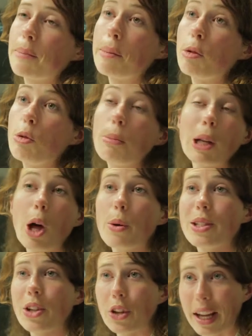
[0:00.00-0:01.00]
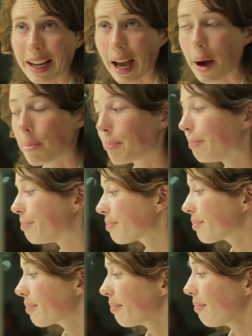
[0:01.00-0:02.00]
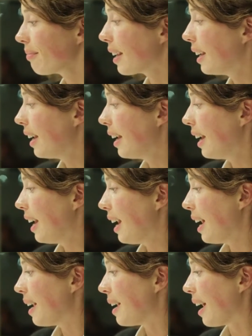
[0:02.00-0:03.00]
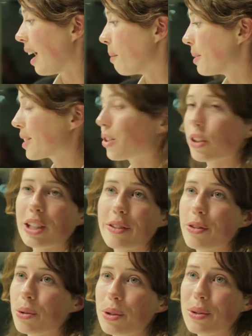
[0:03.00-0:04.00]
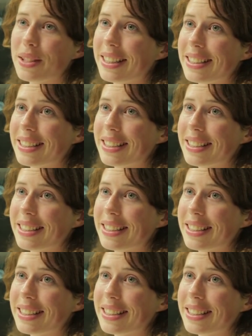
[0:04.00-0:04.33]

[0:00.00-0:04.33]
people below a certain income. But certainly if you're using it